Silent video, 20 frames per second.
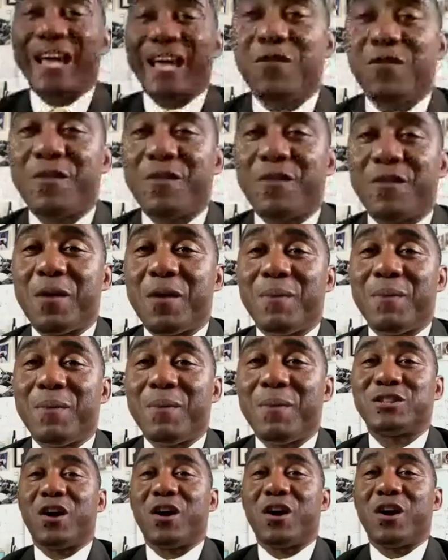thank you very
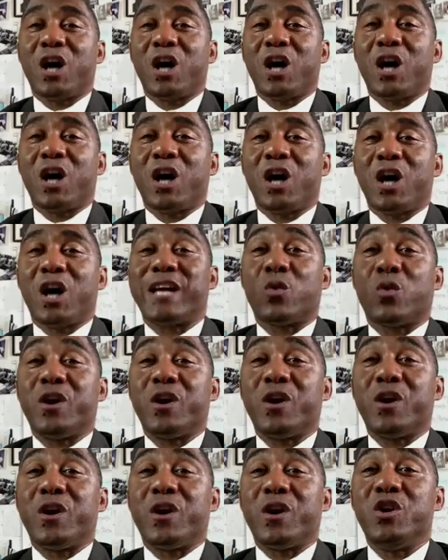much, Coach. That's
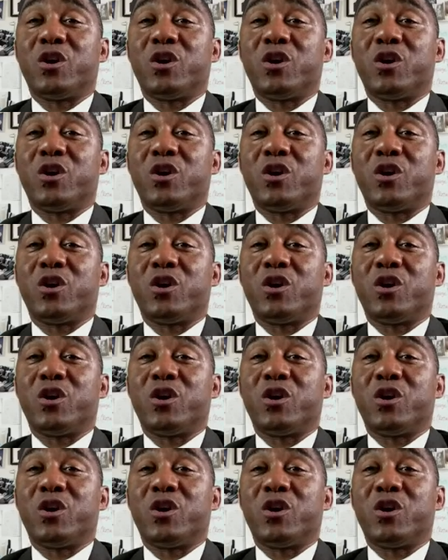where you can